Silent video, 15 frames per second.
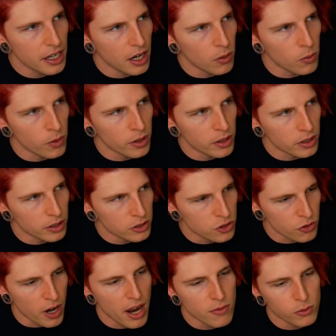I want to
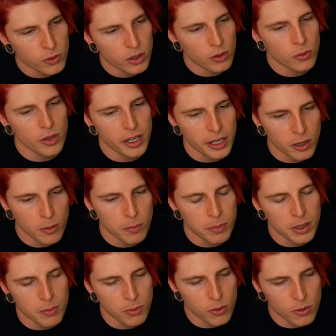travel and I want to help
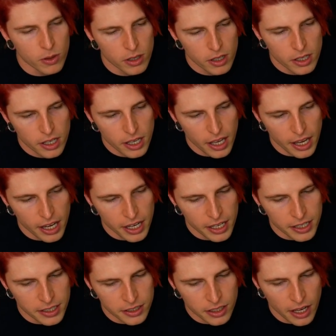people.
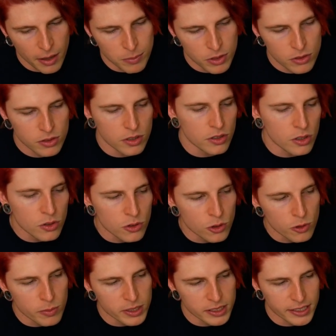And I'm using
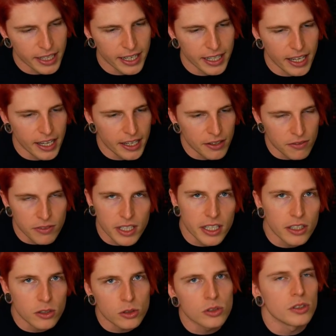YouTube as like a
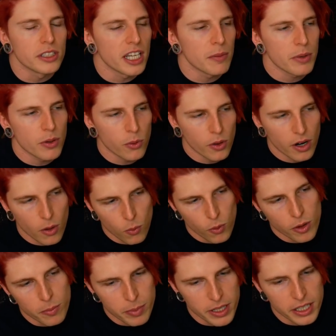vehicle to get me where I
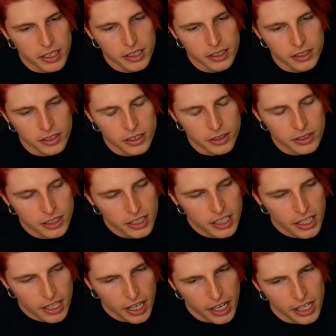want to be, you know.
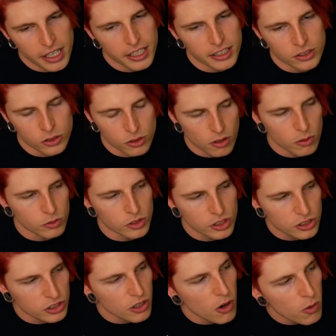And it's grown
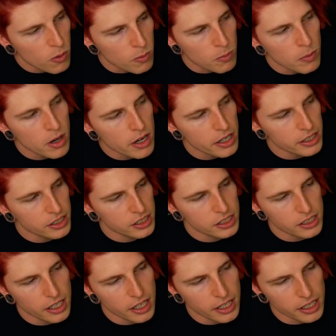so
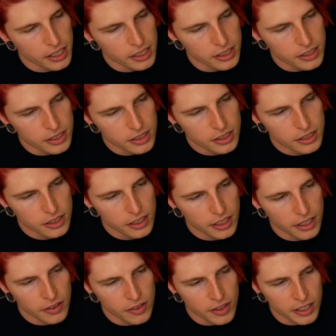much. And
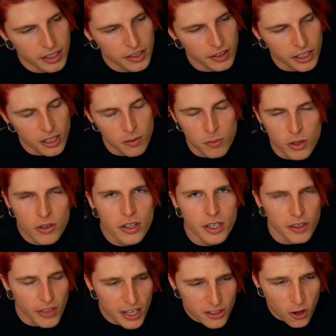the
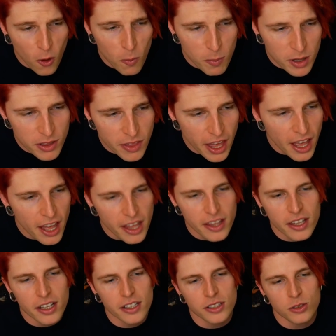community, they told me that
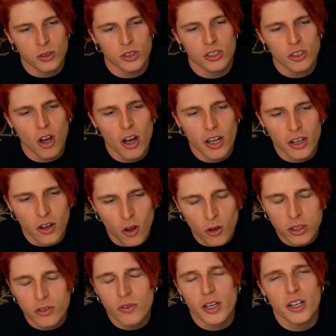you could not
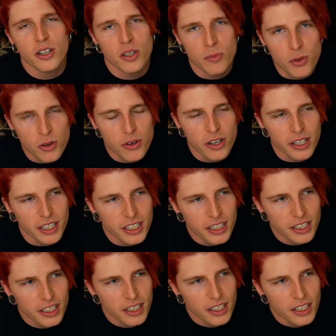cultivate a community.